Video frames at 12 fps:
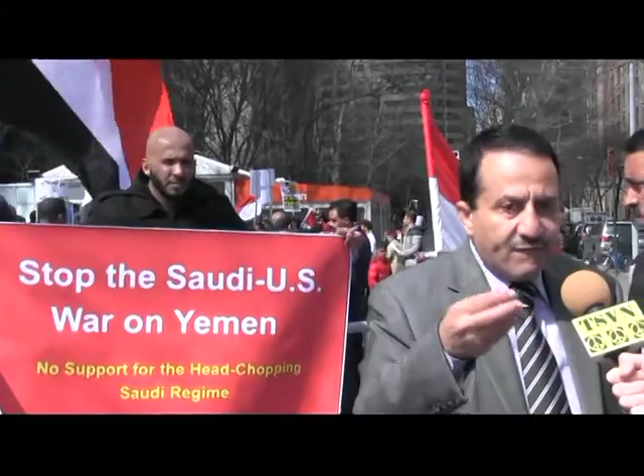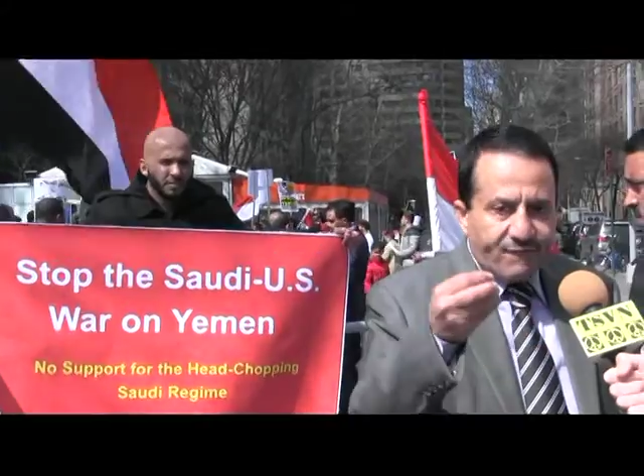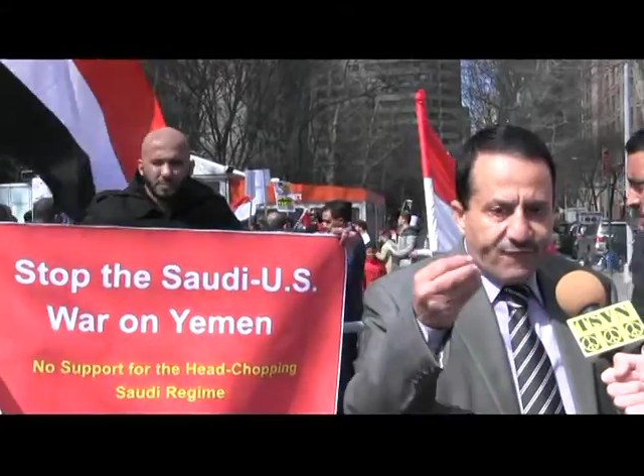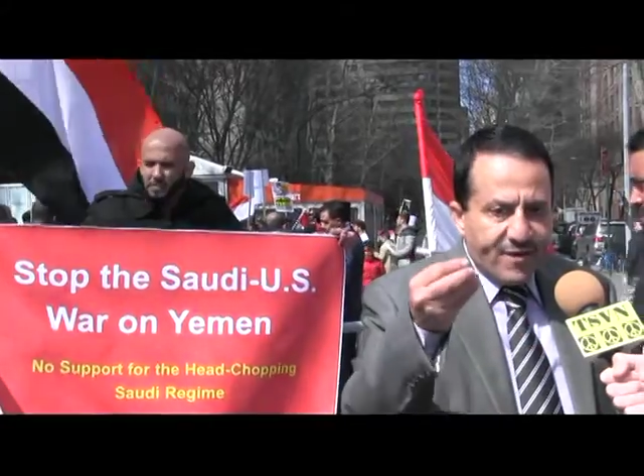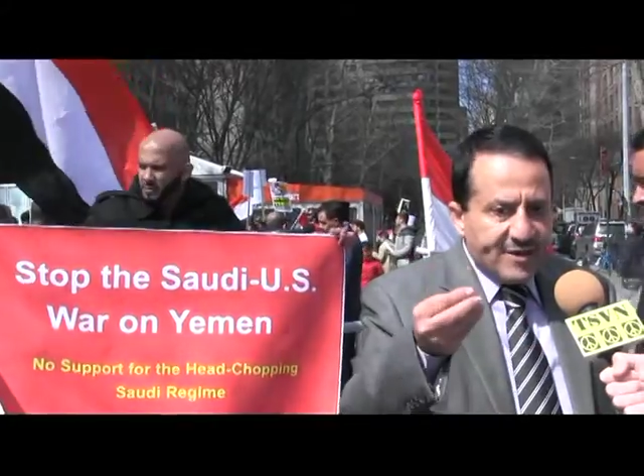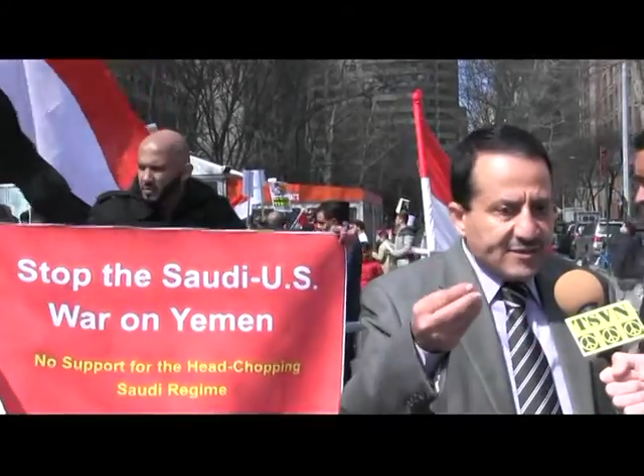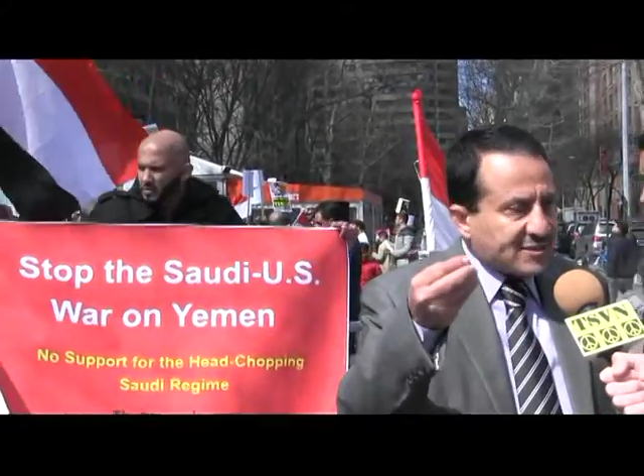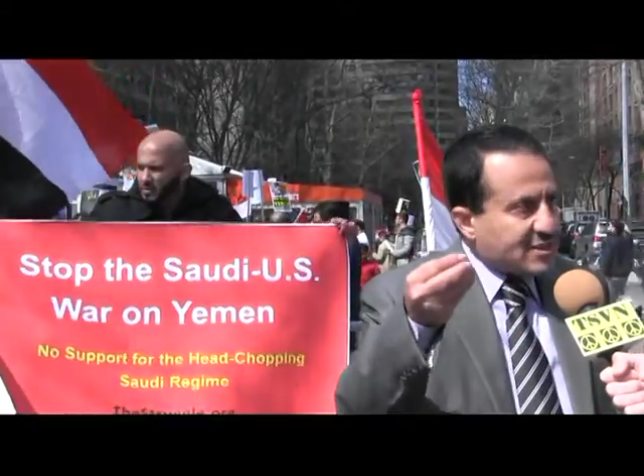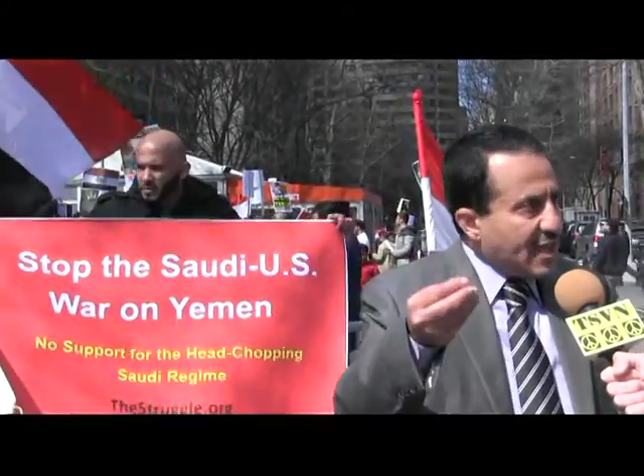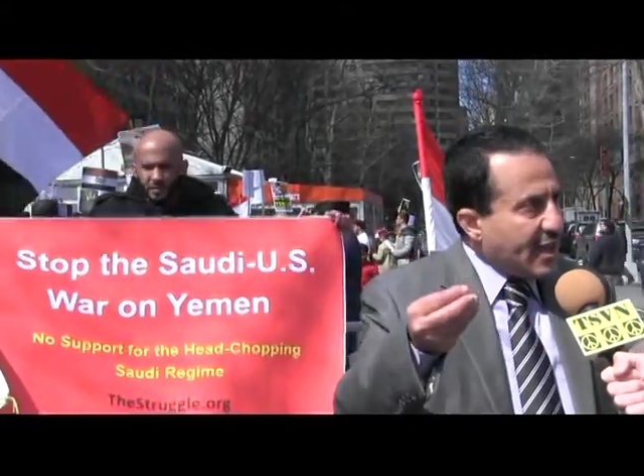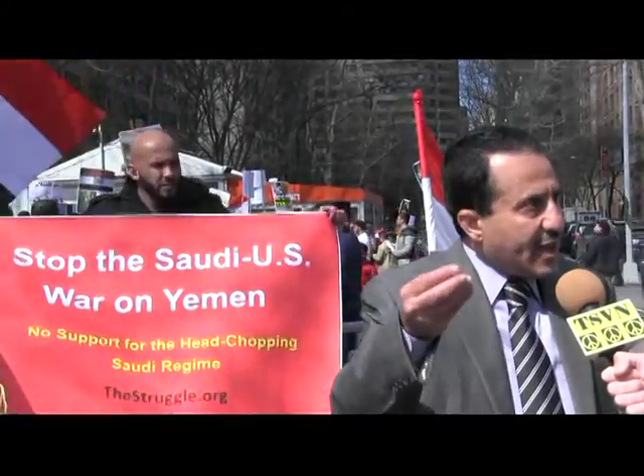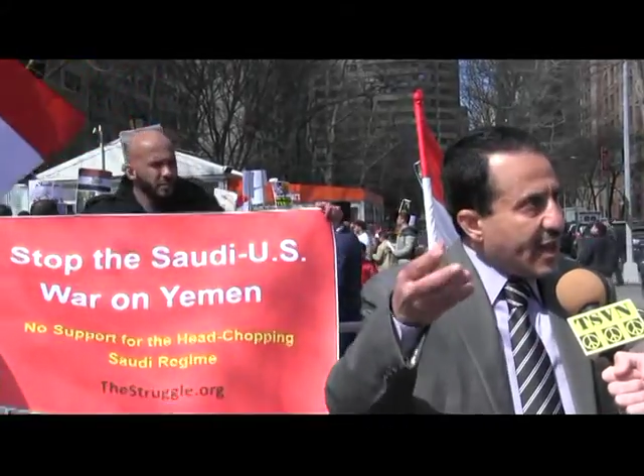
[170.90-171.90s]
first
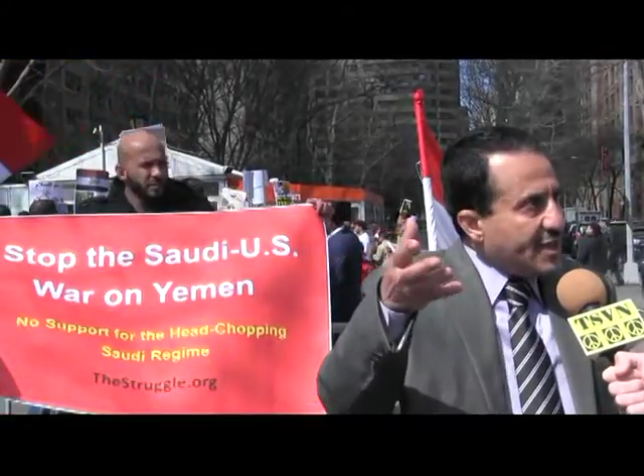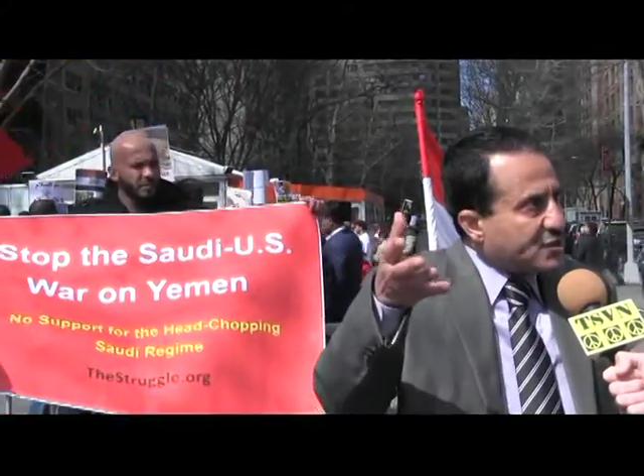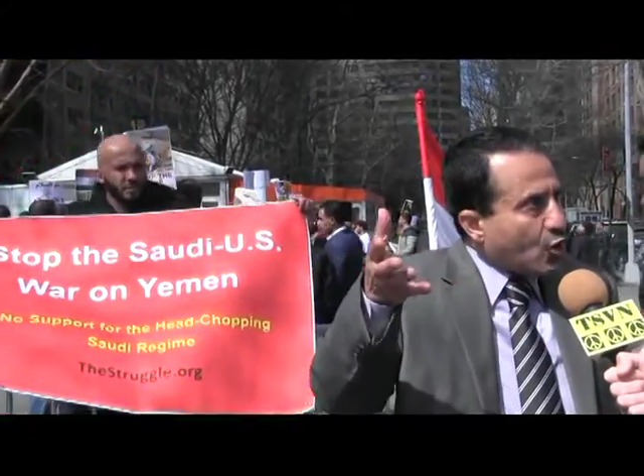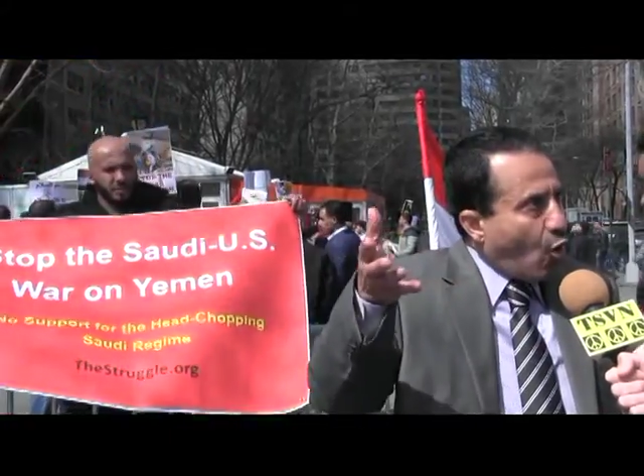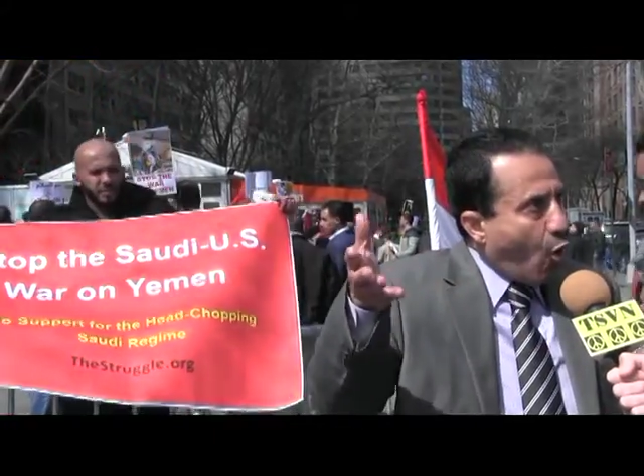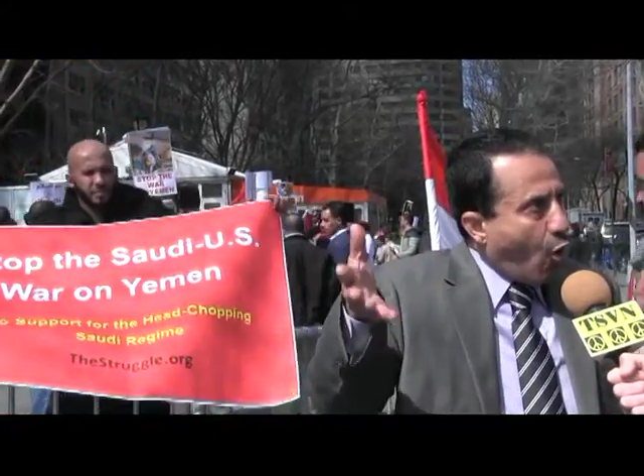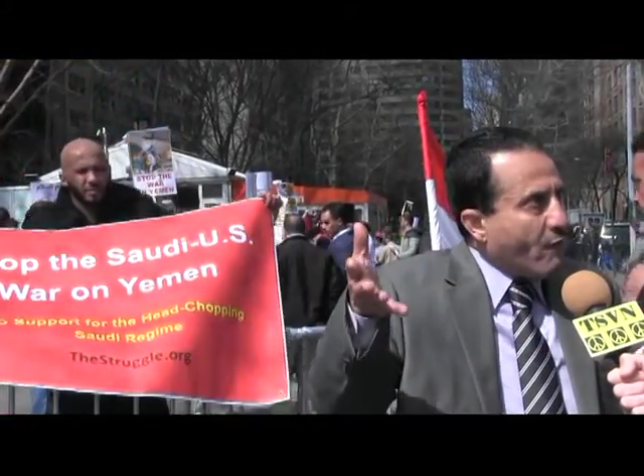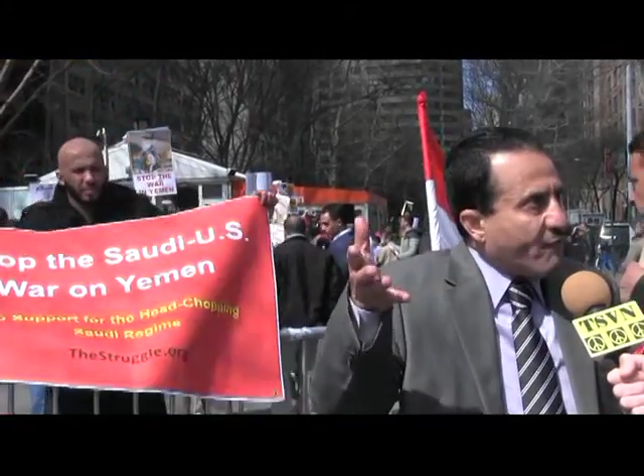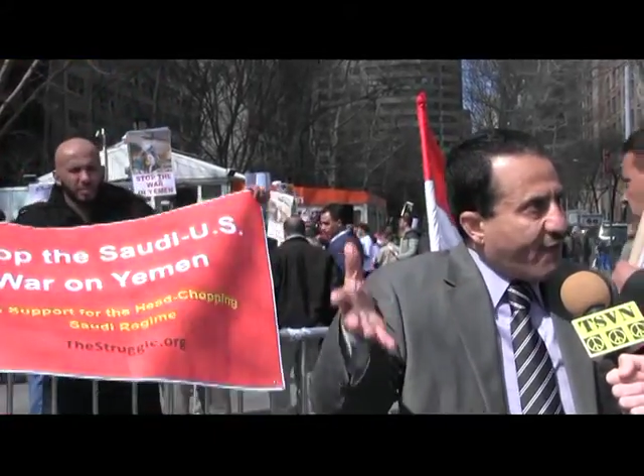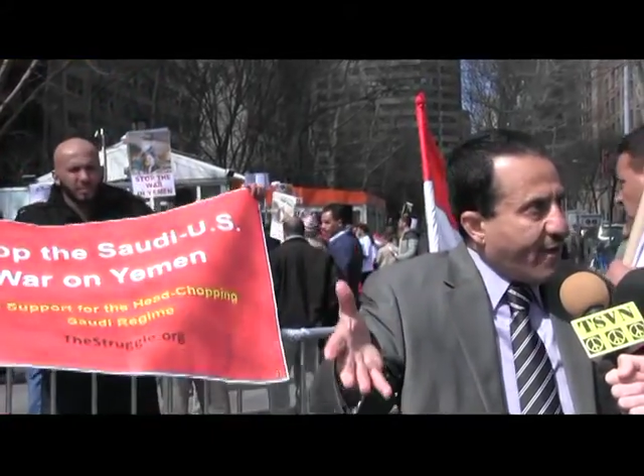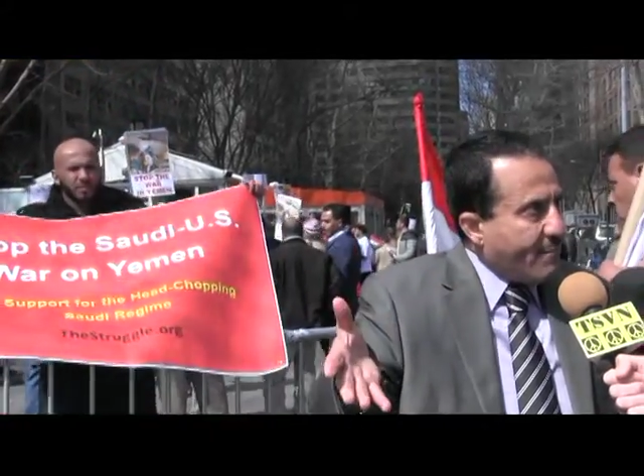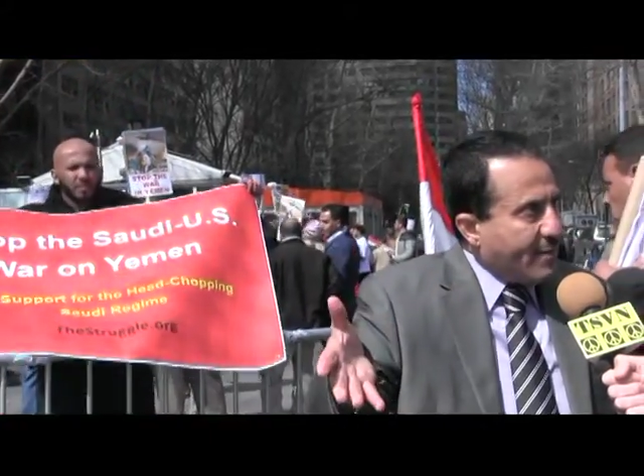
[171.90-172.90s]
thing his own
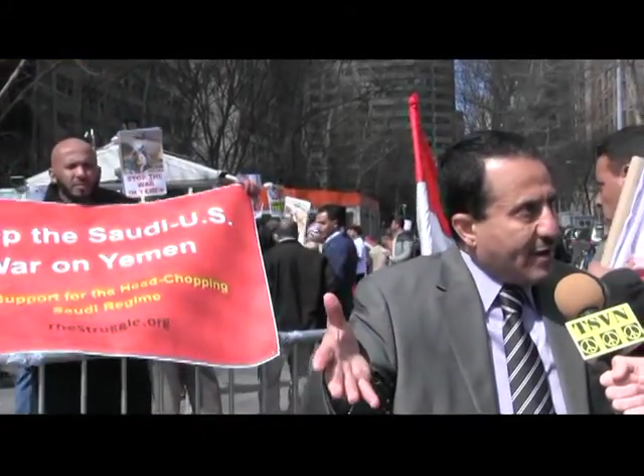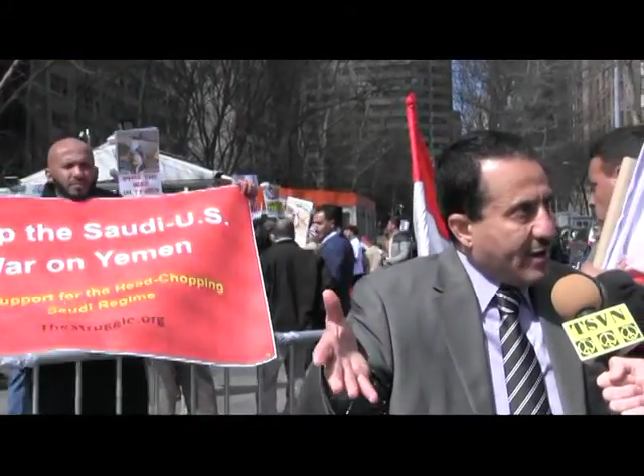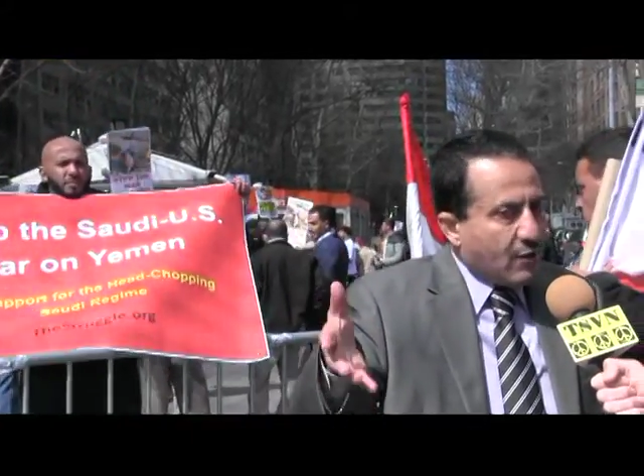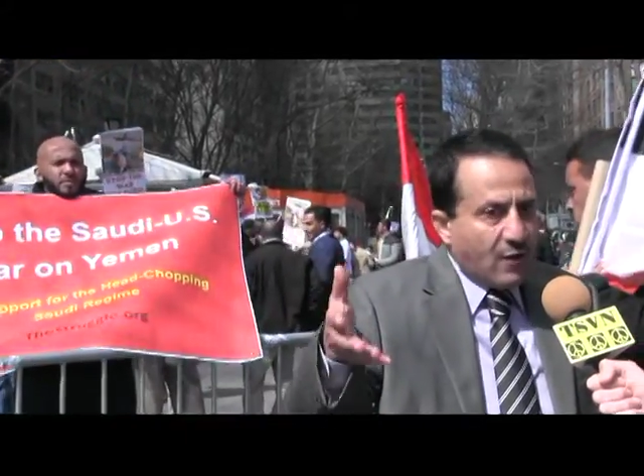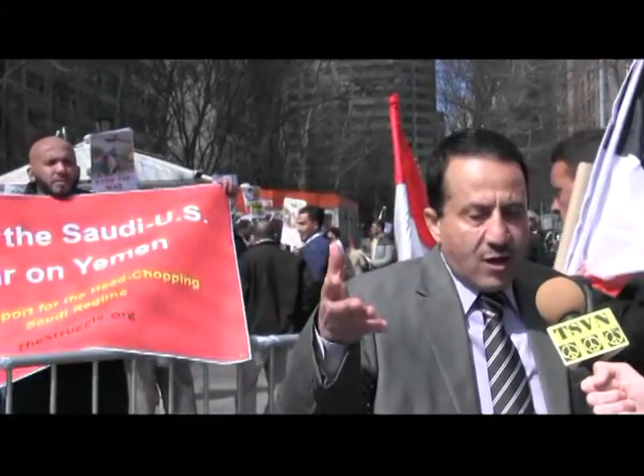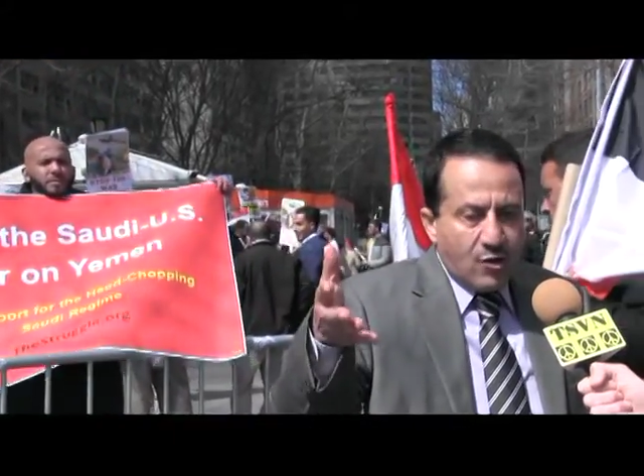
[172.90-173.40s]
family,